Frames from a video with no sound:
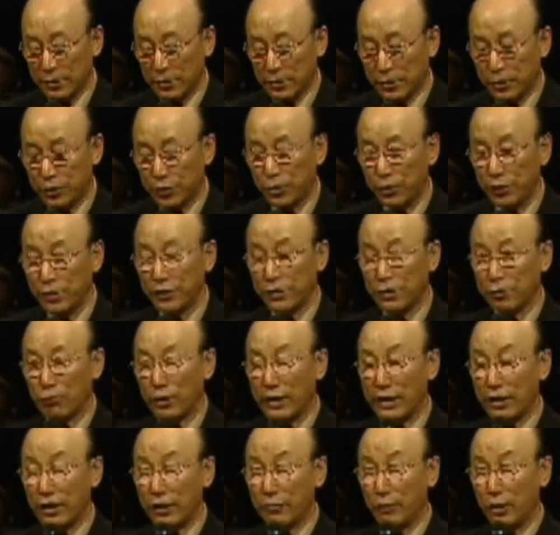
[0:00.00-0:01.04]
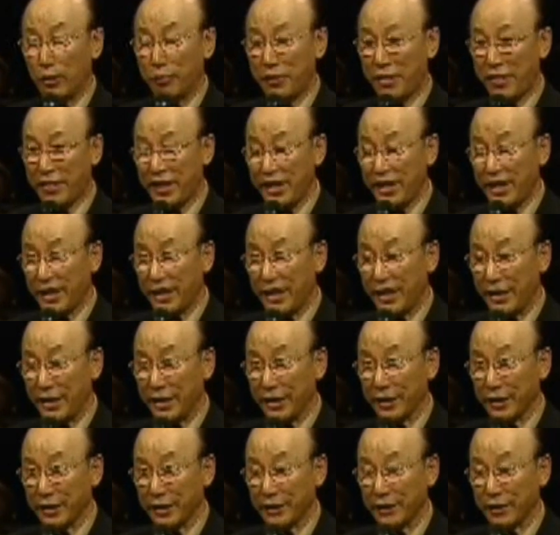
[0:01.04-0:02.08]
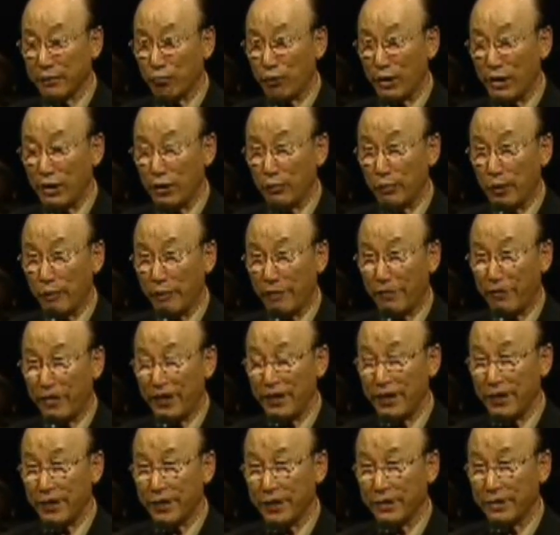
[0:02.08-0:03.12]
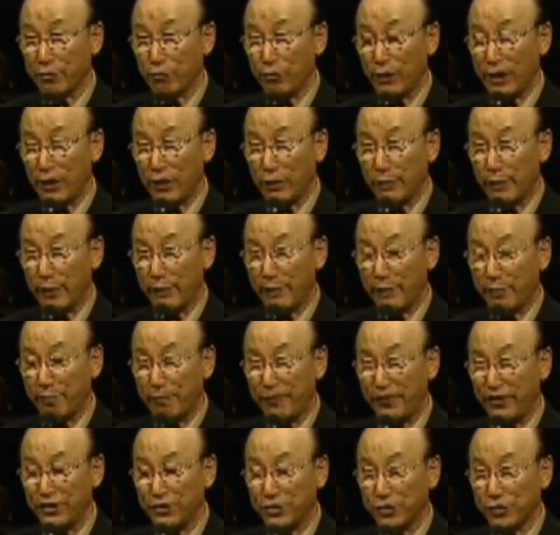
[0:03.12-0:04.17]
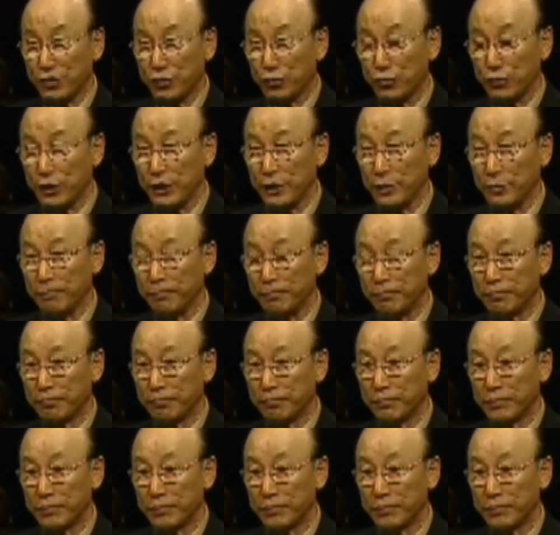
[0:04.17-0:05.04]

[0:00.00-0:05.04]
So in the realm of thinking, in the realm of faith, in the realm of vision's dream,